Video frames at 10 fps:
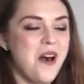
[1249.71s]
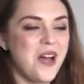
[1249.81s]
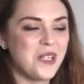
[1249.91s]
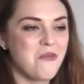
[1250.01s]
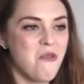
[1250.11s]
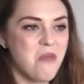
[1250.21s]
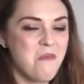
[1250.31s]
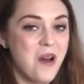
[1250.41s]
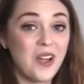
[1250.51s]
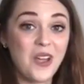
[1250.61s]
item on the
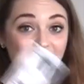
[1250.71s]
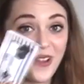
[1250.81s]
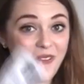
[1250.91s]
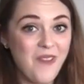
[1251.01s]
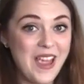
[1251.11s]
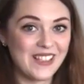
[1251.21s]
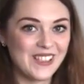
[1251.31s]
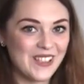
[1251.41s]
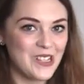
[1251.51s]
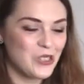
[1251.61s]
market for your
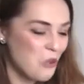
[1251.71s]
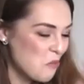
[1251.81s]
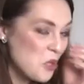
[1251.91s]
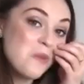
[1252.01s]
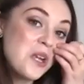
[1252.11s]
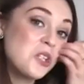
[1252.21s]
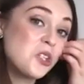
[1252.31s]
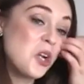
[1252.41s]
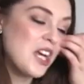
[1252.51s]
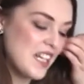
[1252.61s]
face that stops you being
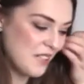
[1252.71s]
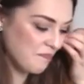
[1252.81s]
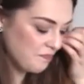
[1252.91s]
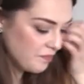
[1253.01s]
shiny.